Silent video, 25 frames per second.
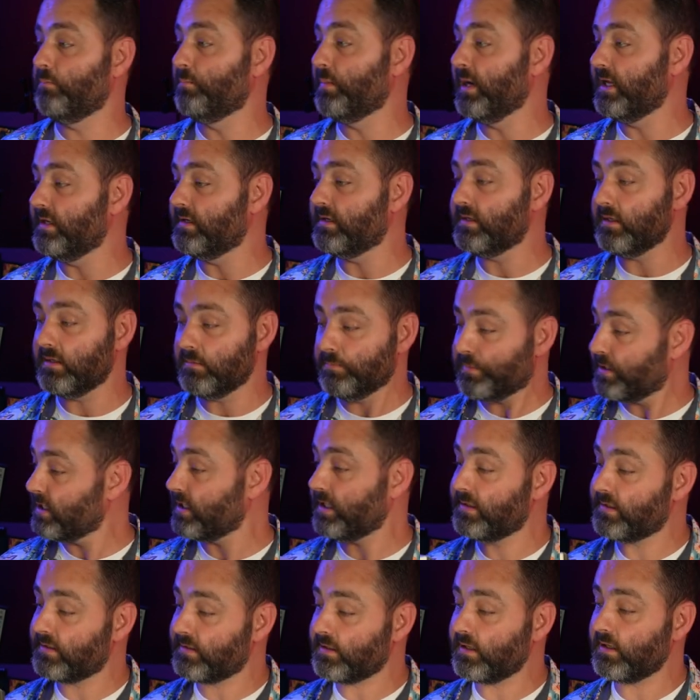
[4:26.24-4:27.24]
basic. But
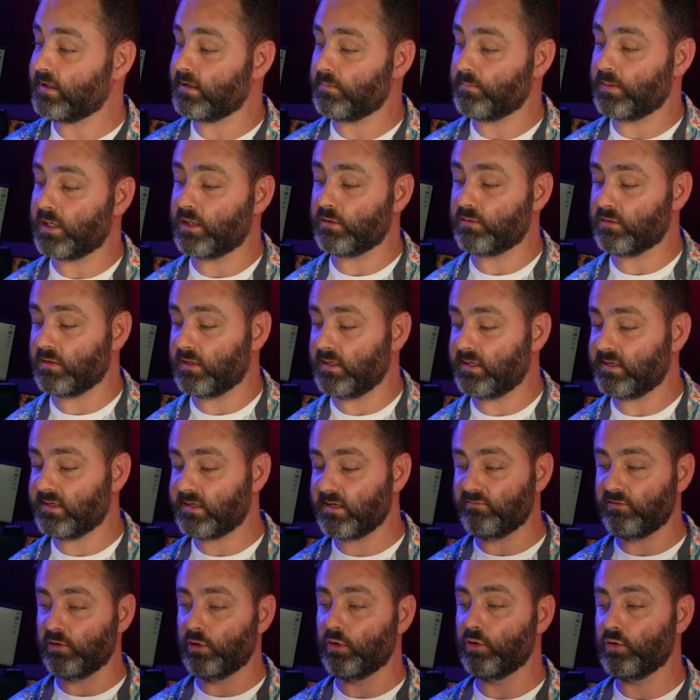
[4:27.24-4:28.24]
let's take them out. Let's
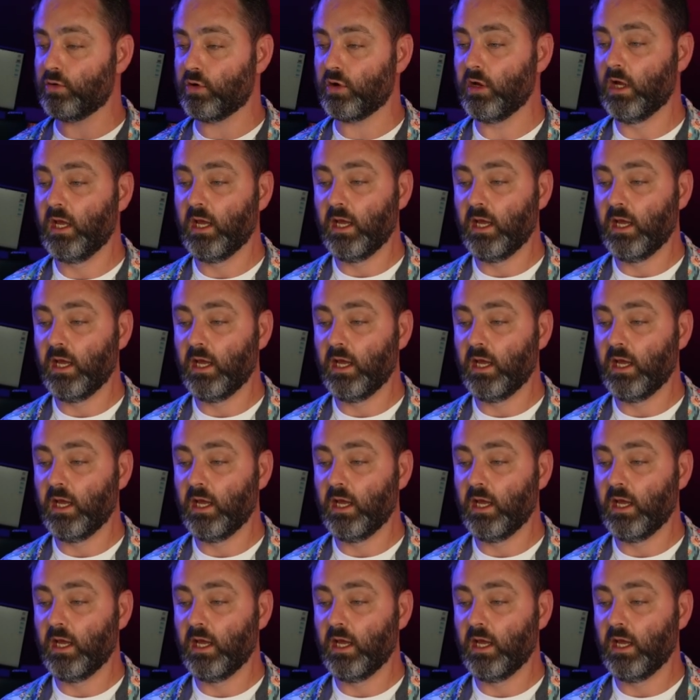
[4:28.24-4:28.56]
have a look.